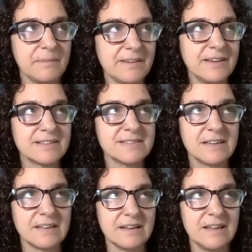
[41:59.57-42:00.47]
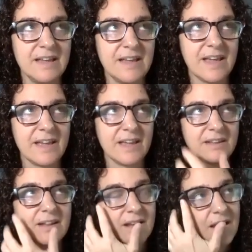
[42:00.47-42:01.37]
kicks in,
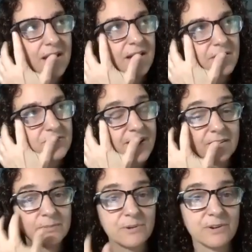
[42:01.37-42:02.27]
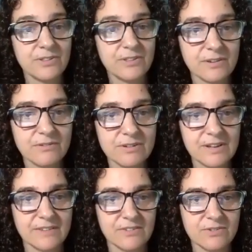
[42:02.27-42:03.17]
and childbirth
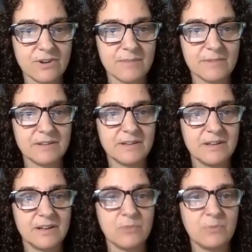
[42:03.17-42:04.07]
creates trauma, a